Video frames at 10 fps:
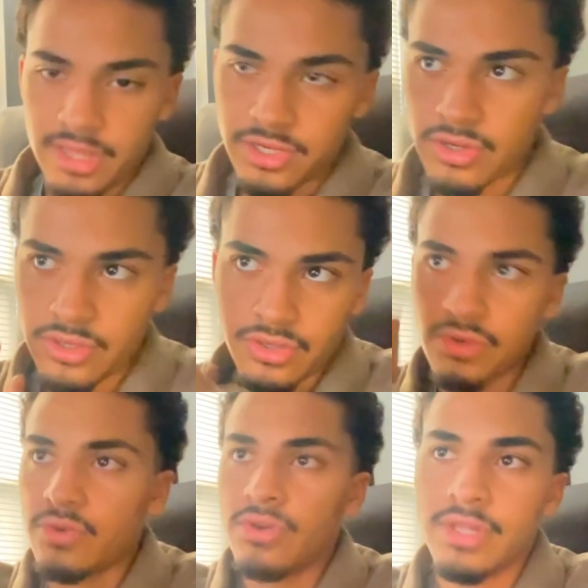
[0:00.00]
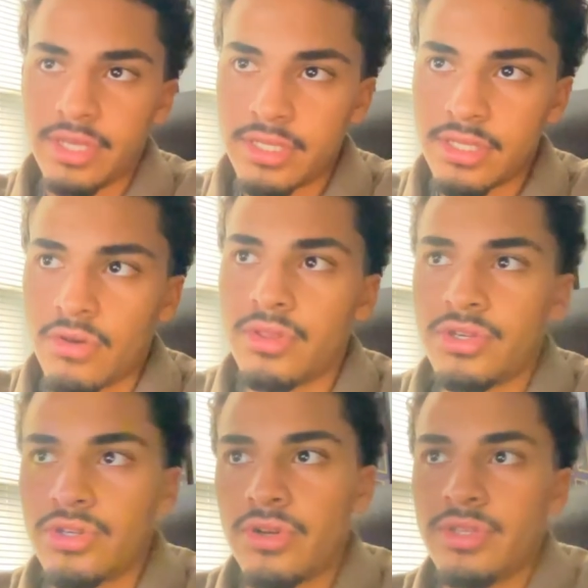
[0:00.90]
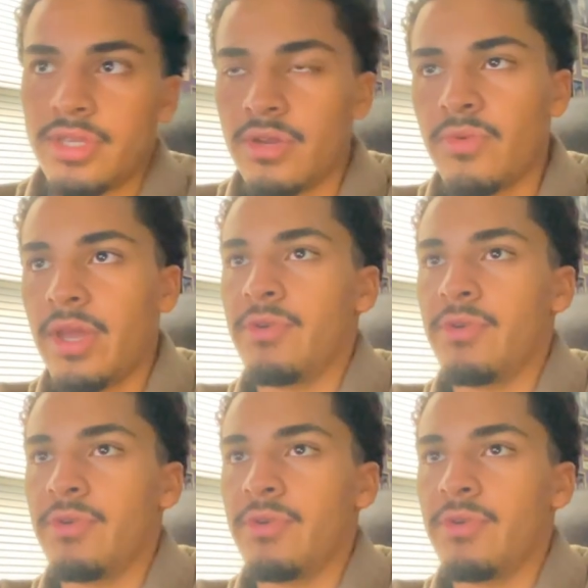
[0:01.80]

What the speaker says: charts also correlates to on the charts in a way,